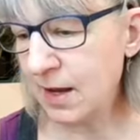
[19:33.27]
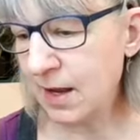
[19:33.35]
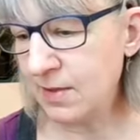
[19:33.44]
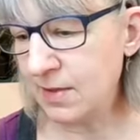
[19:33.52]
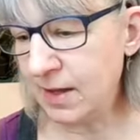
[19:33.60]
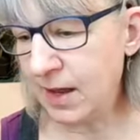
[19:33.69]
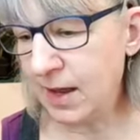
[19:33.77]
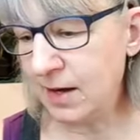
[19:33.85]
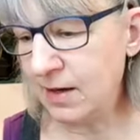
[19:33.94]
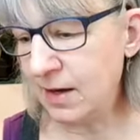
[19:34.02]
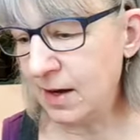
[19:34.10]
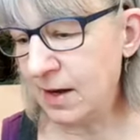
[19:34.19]
And
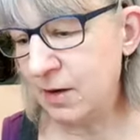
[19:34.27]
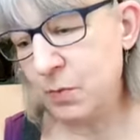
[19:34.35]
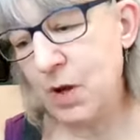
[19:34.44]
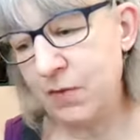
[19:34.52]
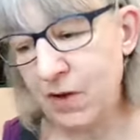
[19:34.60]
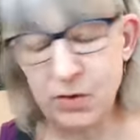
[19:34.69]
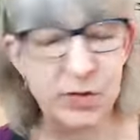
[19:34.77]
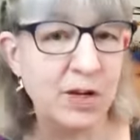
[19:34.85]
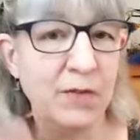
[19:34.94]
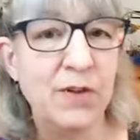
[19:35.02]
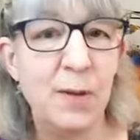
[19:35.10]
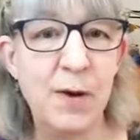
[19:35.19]
then we have other
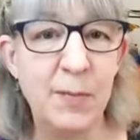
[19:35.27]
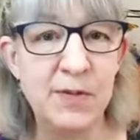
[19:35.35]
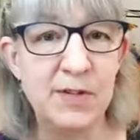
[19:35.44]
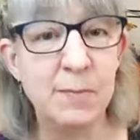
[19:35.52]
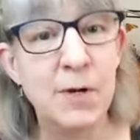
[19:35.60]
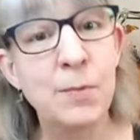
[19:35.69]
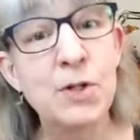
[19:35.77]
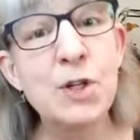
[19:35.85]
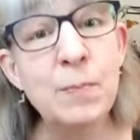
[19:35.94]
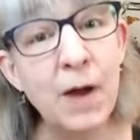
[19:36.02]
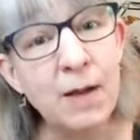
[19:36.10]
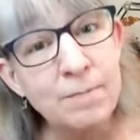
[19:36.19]
stuff coming up in September
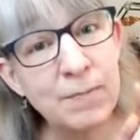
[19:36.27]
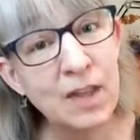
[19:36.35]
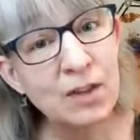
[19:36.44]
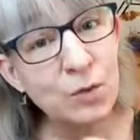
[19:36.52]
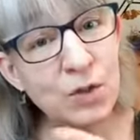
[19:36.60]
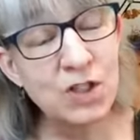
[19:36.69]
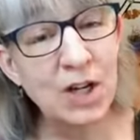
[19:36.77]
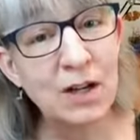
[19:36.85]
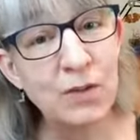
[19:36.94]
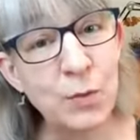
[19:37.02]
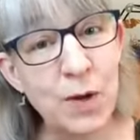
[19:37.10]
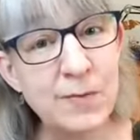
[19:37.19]
too, but you can check
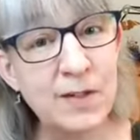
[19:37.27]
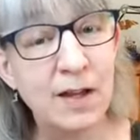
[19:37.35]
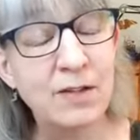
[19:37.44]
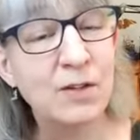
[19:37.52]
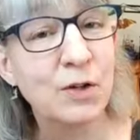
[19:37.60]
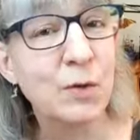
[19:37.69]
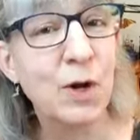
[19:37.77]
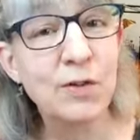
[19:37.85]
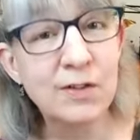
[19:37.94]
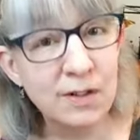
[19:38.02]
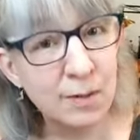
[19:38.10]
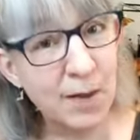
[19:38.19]
out the website. So go
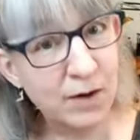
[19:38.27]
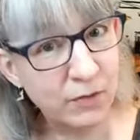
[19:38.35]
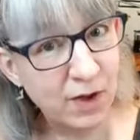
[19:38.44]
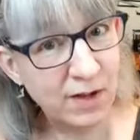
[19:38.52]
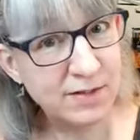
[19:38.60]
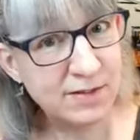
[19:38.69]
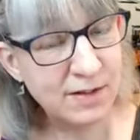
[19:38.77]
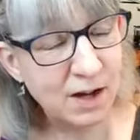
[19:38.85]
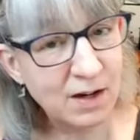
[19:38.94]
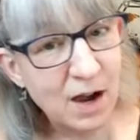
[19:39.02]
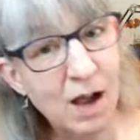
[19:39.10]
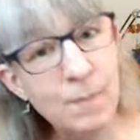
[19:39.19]
to
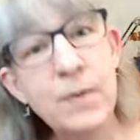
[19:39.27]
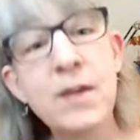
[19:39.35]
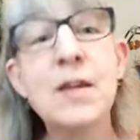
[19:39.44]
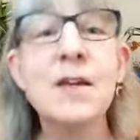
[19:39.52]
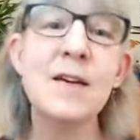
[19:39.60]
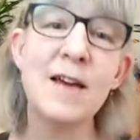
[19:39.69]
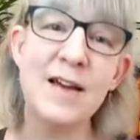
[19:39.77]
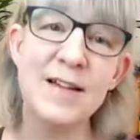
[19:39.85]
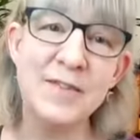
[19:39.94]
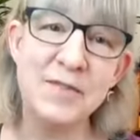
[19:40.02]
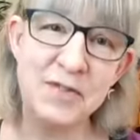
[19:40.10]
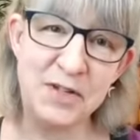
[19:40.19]
littlemetalfoxes.com
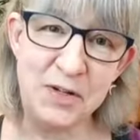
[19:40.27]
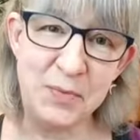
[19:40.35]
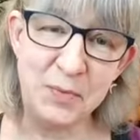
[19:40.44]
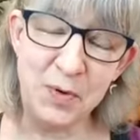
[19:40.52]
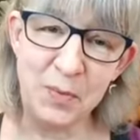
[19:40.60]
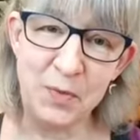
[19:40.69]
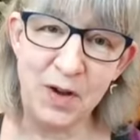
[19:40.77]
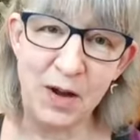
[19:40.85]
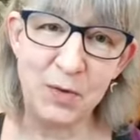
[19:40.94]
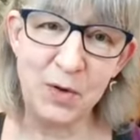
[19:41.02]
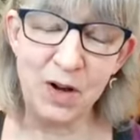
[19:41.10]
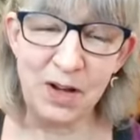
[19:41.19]
and see what we've
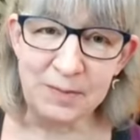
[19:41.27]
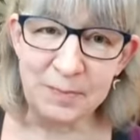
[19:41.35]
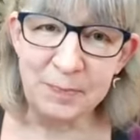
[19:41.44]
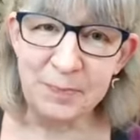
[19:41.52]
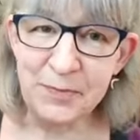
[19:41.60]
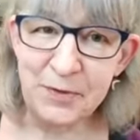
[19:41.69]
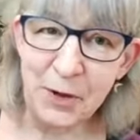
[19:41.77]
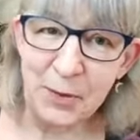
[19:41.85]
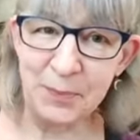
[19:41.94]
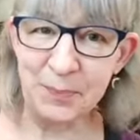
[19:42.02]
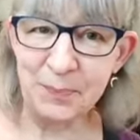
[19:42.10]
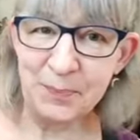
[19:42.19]
got going on. So
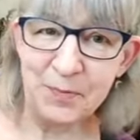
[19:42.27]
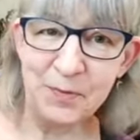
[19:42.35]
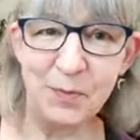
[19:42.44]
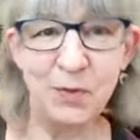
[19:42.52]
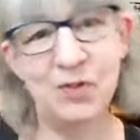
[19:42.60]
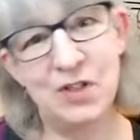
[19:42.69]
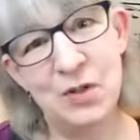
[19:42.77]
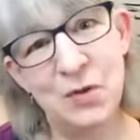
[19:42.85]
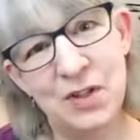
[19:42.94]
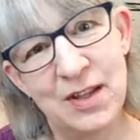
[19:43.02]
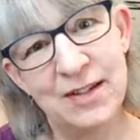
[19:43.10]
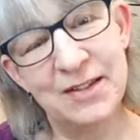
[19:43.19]
we'll see
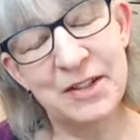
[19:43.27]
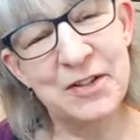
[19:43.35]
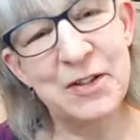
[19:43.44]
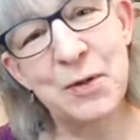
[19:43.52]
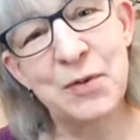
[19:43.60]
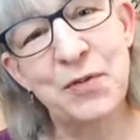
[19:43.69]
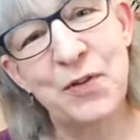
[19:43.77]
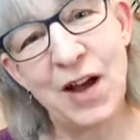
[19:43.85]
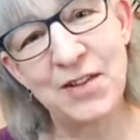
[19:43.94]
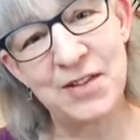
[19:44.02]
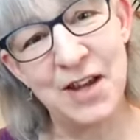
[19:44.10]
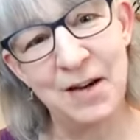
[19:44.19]
you in the
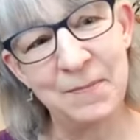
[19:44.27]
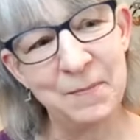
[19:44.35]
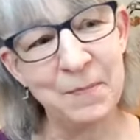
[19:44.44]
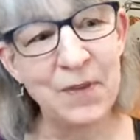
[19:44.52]
Fox Den.